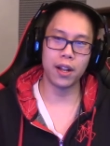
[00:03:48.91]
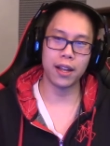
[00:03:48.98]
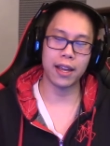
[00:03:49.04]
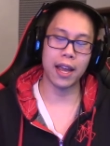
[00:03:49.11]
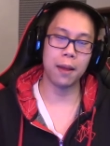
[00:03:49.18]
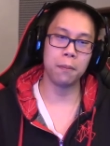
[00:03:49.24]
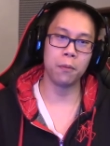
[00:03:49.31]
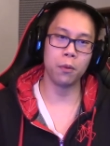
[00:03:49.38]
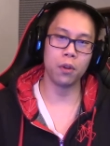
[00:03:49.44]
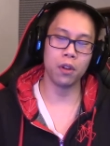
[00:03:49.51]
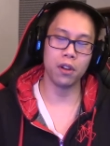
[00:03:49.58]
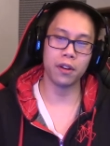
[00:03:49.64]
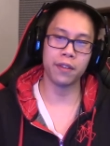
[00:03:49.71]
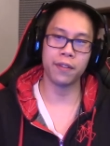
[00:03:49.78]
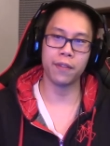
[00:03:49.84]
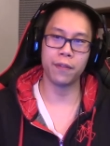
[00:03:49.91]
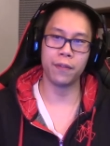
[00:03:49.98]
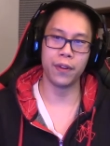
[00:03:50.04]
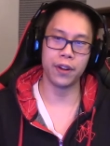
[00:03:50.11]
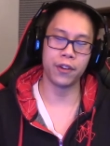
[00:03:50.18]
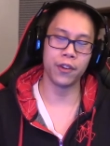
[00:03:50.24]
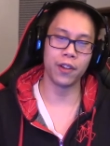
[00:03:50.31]
the game looks
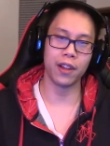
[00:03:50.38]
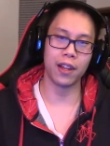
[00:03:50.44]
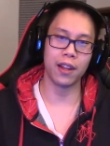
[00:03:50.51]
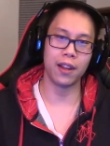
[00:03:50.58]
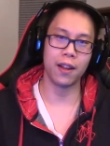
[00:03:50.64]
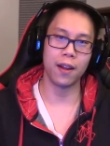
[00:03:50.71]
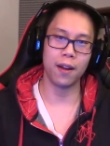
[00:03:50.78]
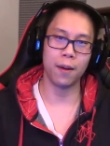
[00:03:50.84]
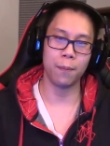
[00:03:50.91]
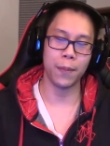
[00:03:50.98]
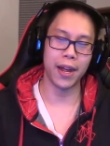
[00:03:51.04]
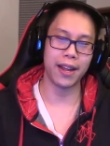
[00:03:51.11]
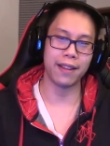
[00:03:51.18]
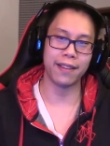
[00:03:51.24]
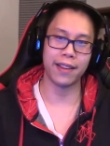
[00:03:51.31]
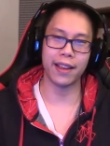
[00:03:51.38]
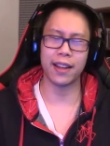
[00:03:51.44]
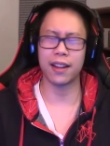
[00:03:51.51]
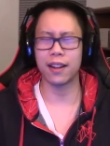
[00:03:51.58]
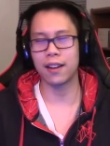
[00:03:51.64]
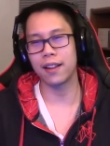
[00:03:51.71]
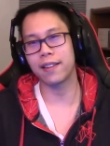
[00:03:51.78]
visually
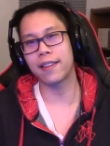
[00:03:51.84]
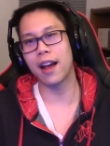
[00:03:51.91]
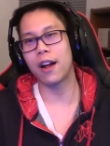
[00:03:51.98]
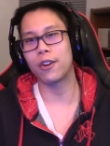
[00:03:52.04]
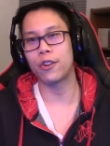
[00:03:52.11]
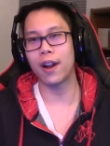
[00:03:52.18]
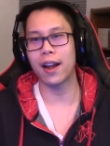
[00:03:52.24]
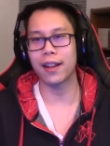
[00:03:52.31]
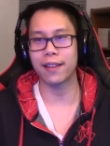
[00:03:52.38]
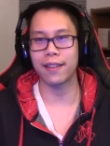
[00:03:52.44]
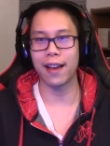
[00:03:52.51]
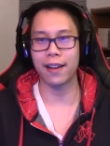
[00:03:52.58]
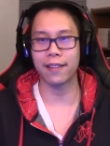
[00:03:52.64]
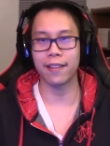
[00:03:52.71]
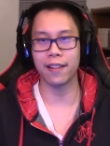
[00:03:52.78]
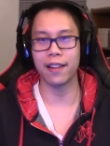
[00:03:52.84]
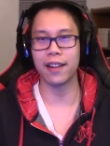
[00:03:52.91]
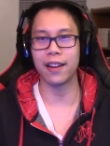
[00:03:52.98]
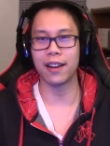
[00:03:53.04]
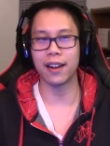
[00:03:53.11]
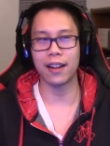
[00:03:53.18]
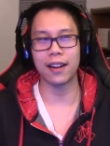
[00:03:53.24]
amazing. The soundtrack is excellent.